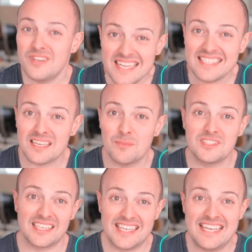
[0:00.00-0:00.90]
need someone
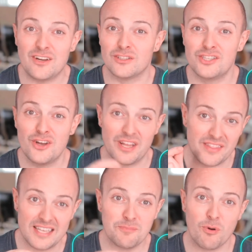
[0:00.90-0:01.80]
to lead on
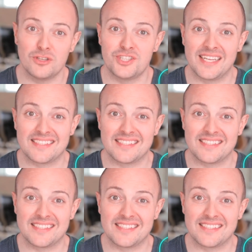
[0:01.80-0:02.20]
turning this project